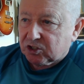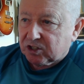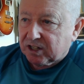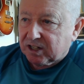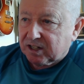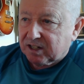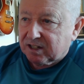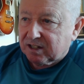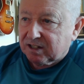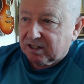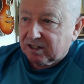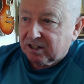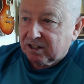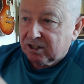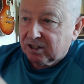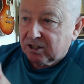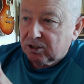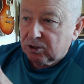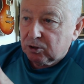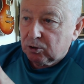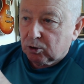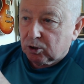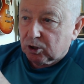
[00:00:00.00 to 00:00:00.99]
it.
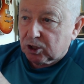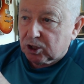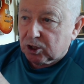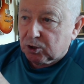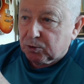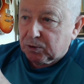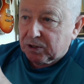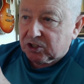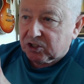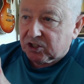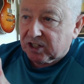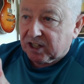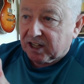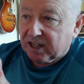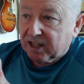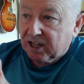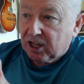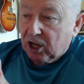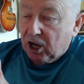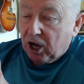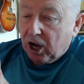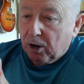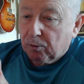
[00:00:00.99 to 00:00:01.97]
You can twist it,
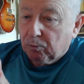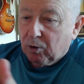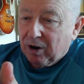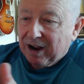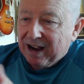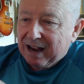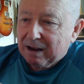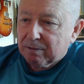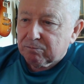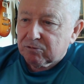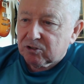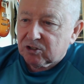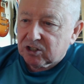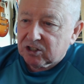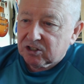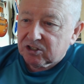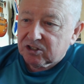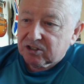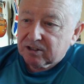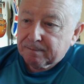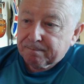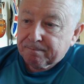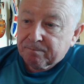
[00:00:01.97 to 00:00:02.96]
and what happens
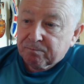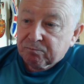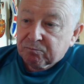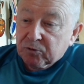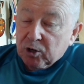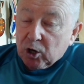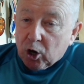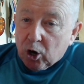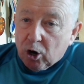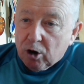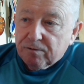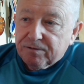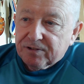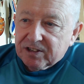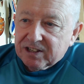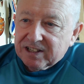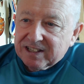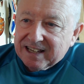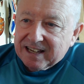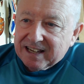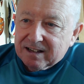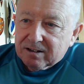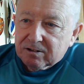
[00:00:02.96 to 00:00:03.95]
is, over the
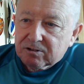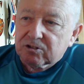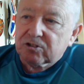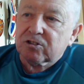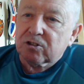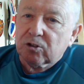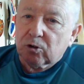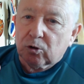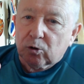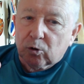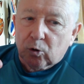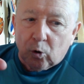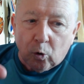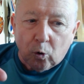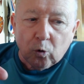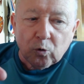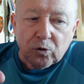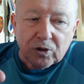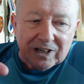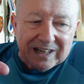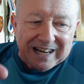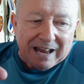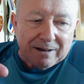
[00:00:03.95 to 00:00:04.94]
years,
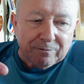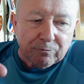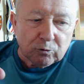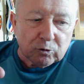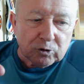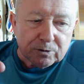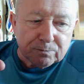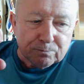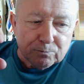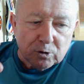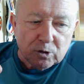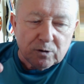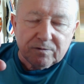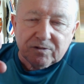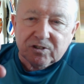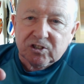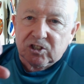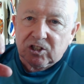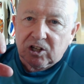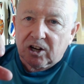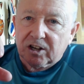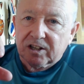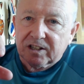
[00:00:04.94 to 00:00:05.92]
all the levels move
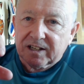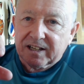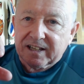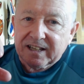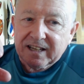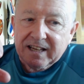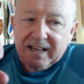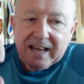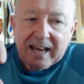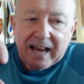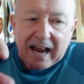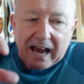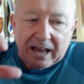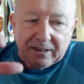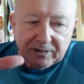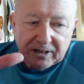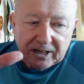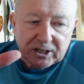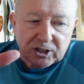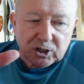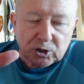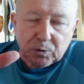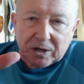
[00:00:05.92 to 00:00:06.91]
slightly and
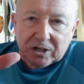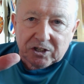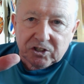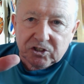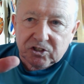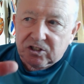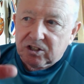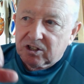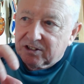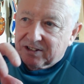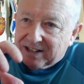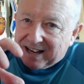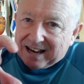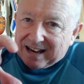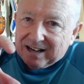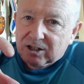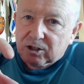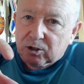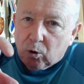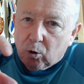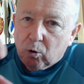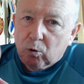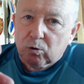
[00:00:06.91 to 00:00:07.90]
they twist, and
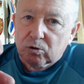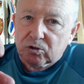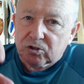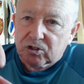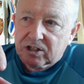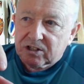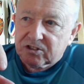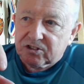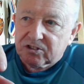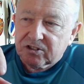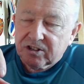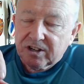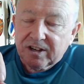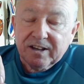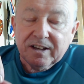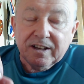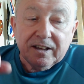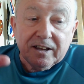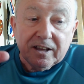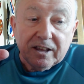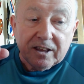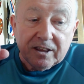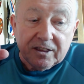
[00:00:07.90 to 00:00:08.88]
that causes
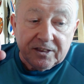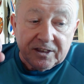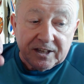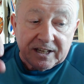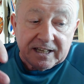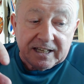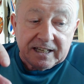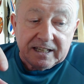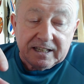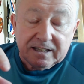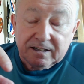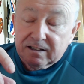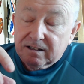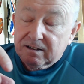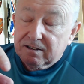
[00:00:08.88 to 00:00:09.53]
the